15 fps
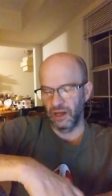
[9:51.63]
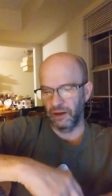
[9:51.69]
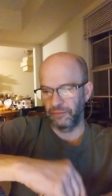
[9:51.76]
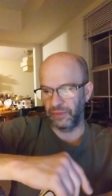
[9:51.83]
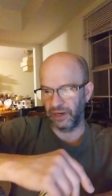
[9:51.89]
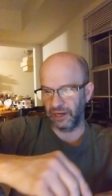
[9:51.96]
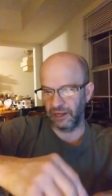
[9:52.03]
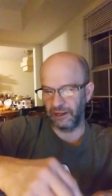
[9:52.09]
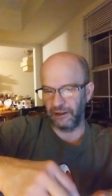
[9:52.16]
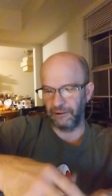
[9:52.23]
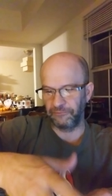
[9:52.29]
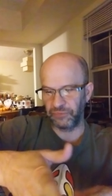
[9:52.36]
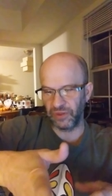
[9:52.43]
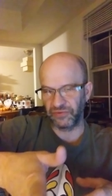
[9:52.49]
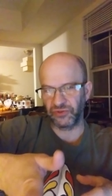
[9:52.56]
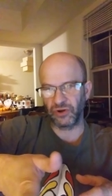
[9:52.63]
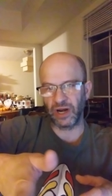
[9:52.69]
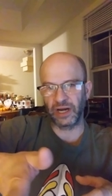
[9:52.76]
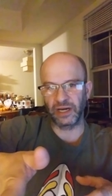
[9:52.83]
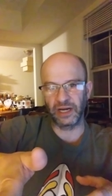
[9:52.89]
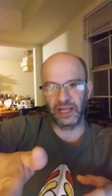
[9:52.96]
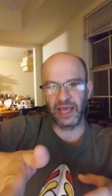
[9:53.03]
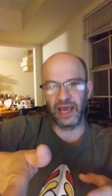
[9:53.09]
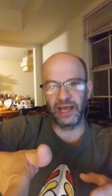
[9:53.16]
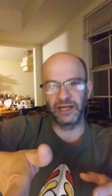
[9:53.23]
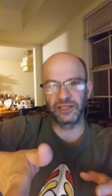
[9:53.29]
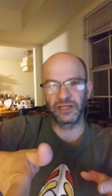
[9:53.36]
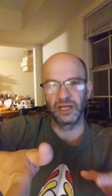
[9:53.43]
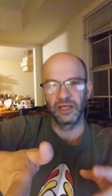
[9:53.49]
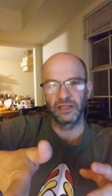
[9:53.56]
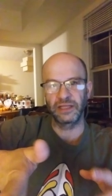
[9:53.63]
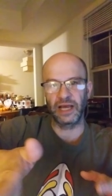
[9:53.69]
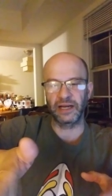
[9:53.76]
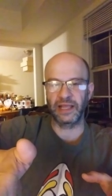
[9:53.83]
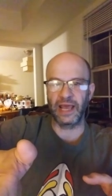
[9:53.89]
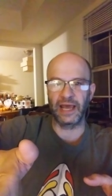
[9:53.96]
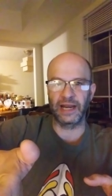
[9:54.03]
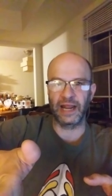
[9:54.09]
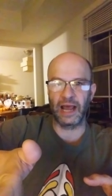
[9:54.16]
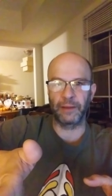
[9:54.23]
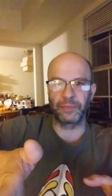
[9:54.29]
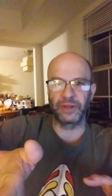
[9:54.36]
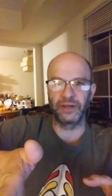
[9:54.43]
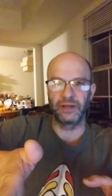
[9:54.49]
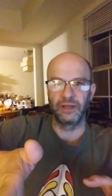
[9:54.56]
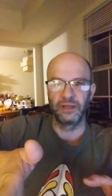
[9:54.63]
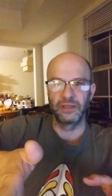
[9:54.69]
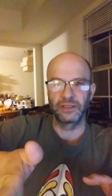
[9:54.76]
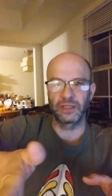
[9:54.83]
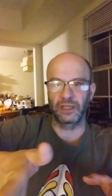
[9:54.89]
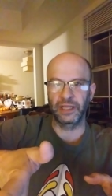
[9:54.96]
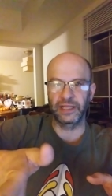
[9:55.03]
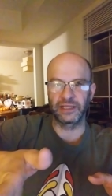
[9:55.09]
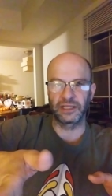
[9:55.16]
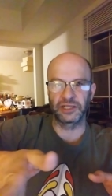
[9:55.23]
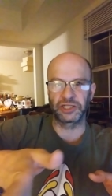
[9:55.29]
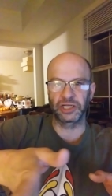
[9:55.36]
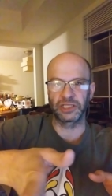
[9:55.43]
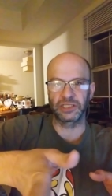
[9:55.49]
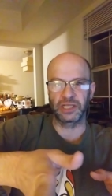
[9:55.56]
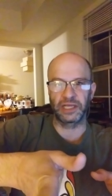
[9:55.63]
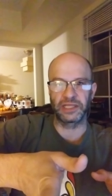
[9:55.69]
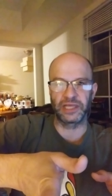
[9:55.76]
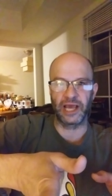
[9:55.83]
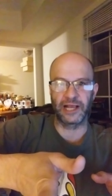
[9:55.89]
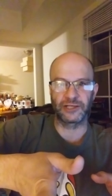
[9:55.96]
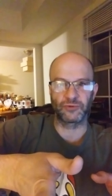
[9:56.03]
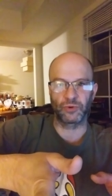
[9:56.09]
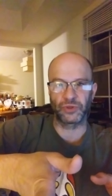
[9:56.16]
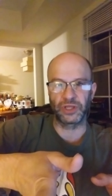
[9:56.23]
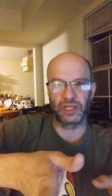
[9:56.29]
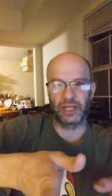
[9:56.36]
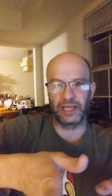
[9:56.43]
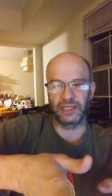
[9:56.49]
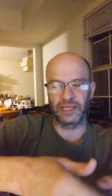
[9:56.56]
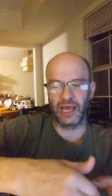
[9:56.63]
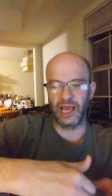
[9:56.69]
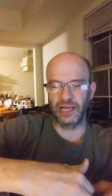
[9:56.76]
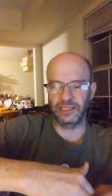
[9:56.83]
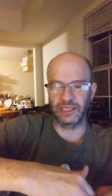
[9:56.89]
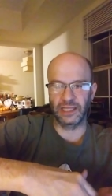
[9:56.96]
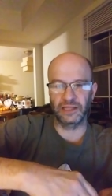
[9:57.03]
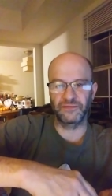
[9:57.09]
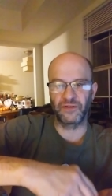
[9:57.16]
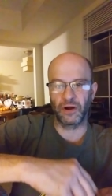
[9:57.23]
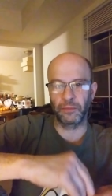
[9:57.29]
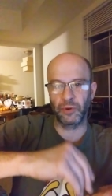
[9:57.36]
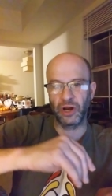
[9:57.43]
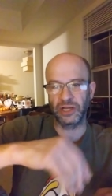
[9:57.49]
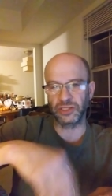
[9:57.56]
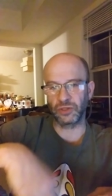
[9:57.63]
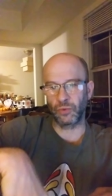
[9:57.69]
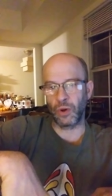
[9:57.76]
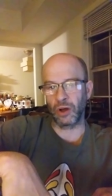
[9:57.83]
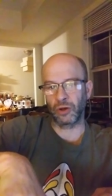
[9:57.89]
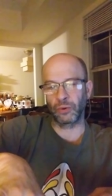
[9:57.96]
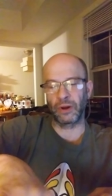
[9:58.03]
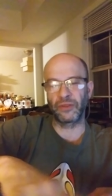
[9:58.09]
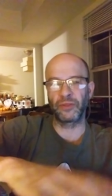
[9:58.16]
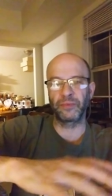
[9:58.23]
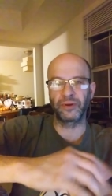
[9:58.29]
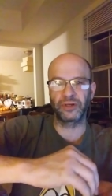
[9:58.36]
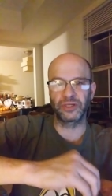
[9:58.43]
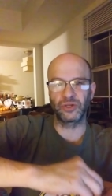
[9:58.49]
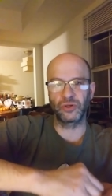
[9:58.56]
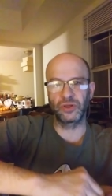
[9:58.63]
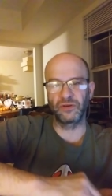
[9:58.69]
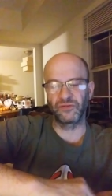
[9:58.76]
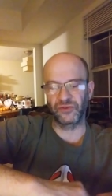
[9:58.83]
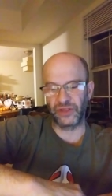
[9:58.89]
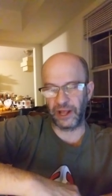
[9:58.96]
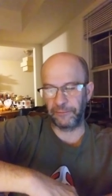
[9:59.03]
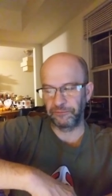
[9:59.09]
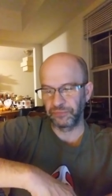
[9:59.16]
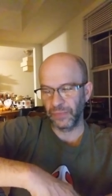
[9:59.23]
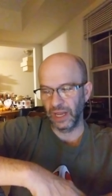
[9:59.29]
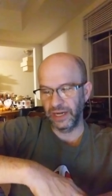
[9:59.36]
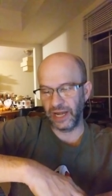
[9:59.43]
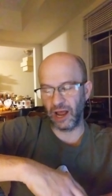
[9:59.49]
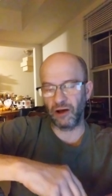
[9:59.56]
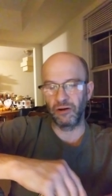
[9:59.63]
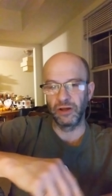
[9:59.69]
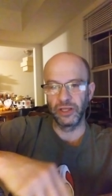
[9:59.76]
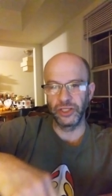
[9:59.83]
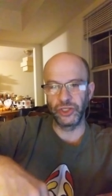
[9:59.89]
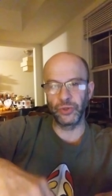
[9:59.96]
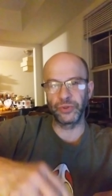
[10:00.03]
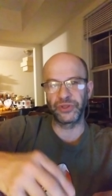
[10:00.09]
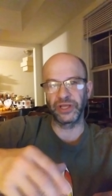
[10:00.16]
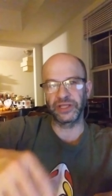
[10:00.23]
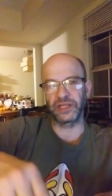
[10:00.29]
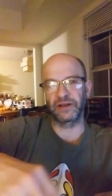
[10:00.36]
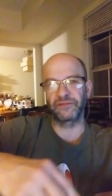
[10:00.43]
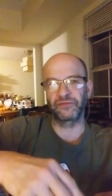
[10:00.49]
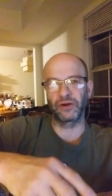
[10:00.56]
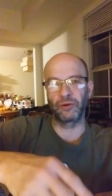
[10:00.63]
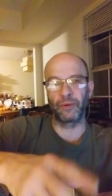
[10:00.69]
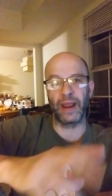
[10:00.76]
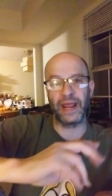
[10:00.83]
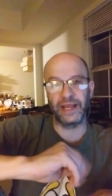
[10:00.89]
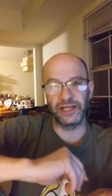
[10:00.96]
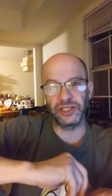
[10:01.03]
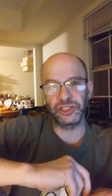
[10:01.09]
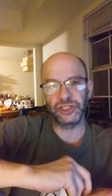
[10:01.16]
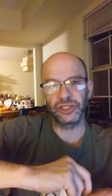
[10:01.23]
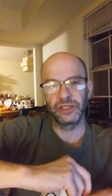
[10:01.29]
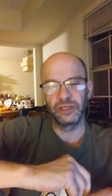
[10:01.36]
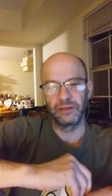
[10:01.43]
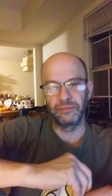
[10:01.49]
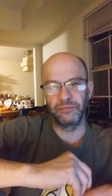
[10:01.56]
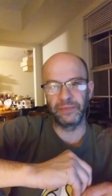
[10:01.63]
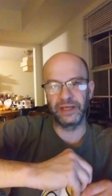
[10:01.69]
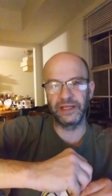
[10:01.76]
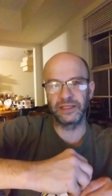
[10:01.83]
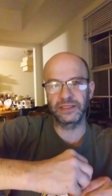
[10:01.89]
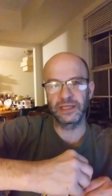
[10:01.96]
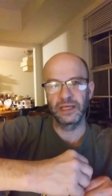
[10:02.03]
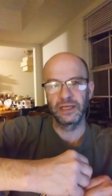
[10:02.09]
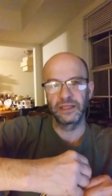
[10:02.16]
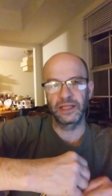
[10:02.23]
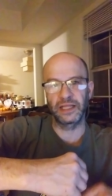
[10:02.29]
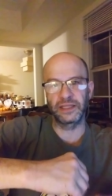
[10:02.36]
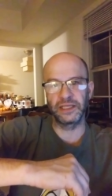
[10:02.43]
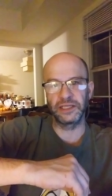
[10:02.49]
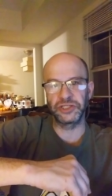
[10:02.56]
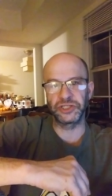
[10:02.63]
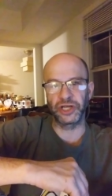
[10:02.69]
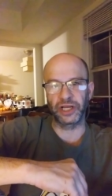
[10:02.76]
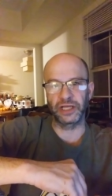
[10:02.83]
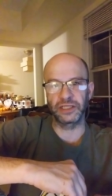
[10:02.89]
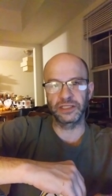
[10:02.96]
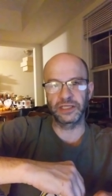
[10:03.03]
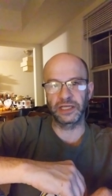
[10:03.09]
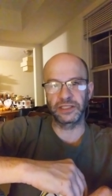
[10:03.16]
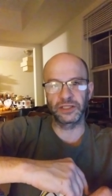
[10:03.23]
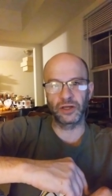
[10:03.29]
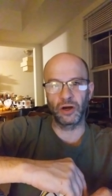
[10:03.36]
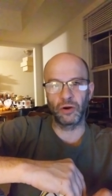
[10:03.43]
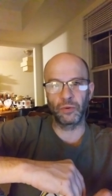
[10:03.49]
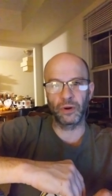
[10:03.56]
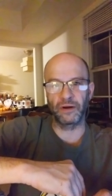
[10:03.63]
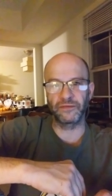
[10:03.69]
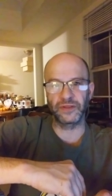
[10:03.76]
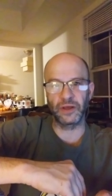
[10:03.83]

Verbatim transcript: But eh, if they're not in a cage, that can't happen. The, chickens lay the eggs where they lay the eggs, and the farmer has to walk around the building looking for that. Now, you would think that free range means that these chickens get to go wherever they